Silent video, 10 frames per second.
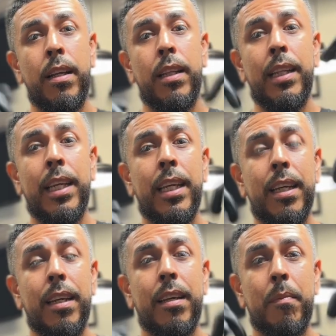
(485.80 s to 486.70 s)
link,
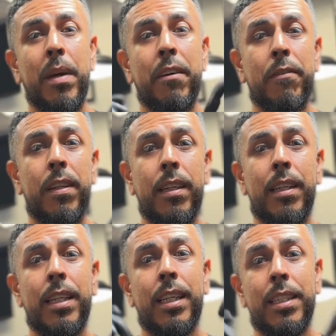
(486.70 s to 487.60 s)
my affiliate
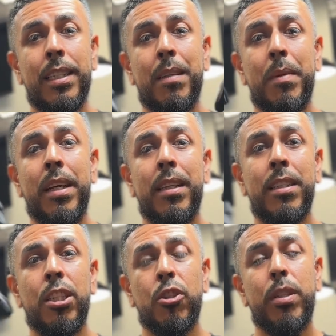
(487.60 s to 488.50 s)
link is going to be in the
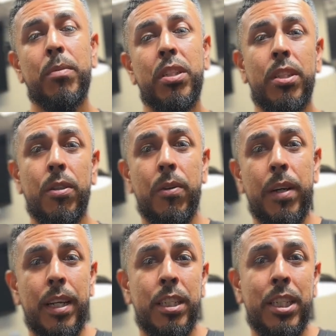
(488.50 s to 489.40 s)
description, so go
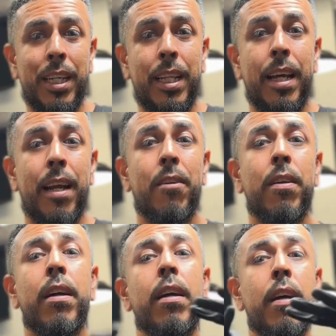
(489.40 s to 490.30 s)
ahead and check that out.
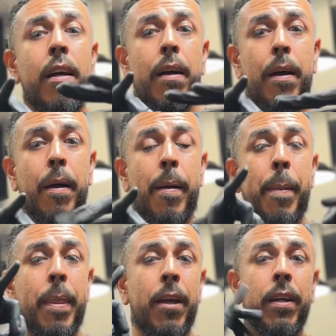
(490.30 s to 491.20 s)

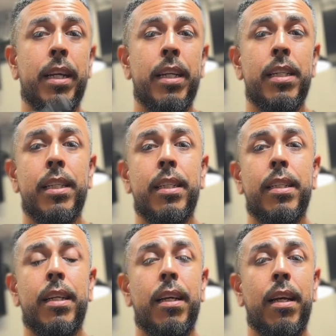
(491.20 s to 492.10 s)
There is
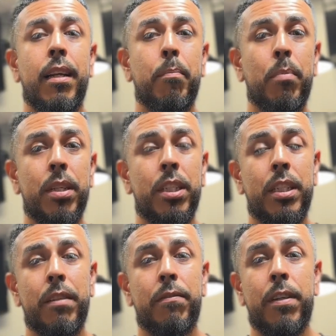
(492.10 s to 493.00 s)
a bunch
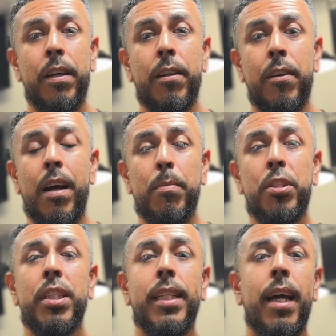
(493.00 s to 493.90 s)
of different other
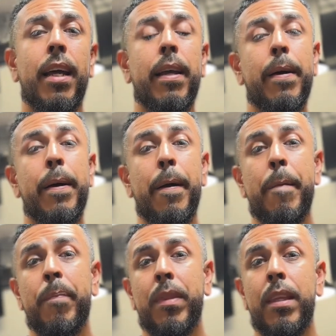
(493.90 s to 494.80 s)
options that
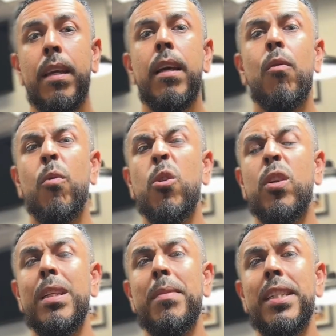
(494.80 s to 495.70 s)
Royal
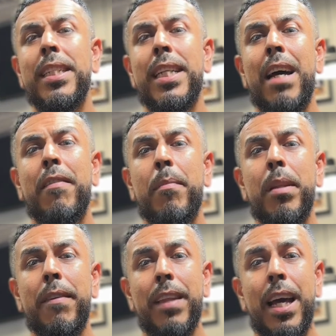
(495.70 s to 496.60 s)
Clips does have. I
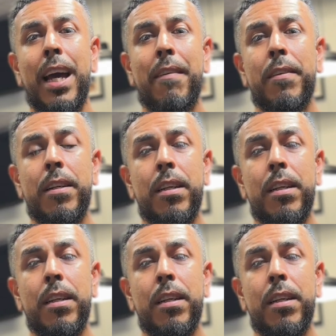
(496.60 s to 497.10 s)
believe they have